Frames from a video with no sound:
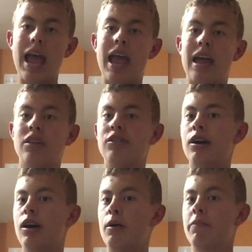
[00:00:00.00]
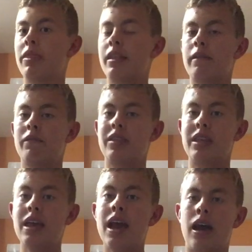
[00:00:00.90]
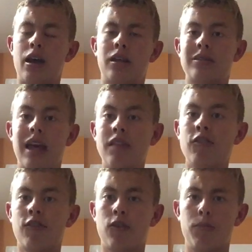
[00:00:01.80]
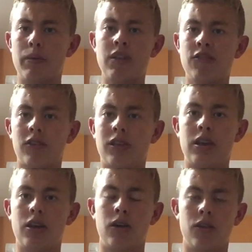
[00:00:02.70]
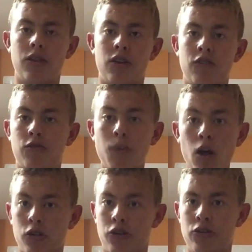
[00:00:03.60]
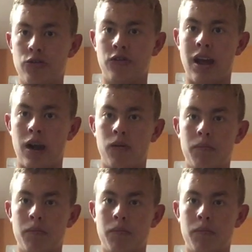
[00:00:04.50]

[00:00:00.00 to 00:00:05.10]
And yeah, that's basically the smaller news now.